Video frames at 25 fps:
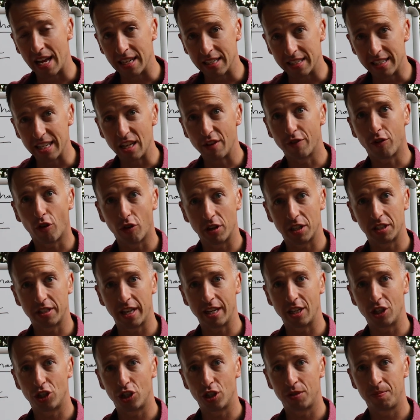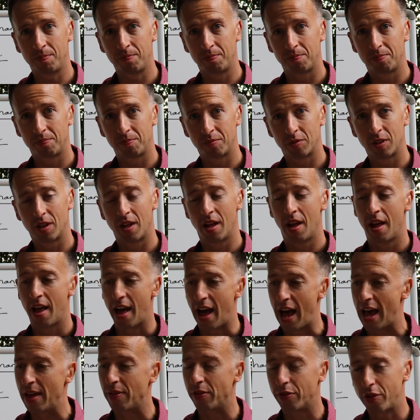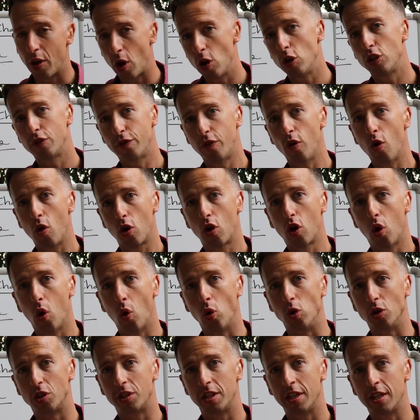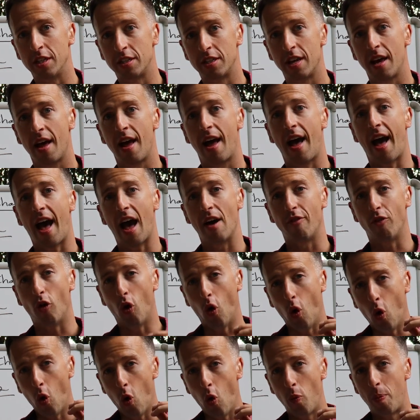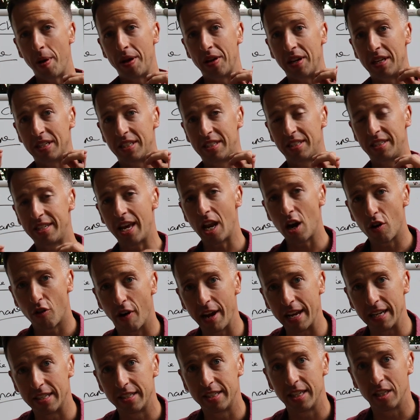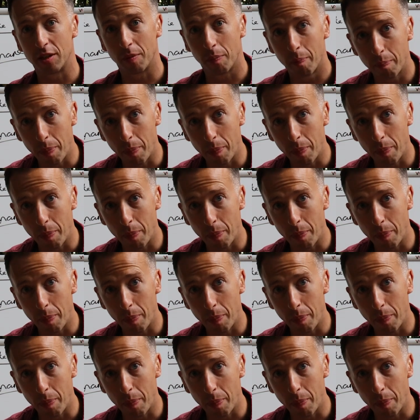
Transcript: and deforestation. And those four causes have all been accelerated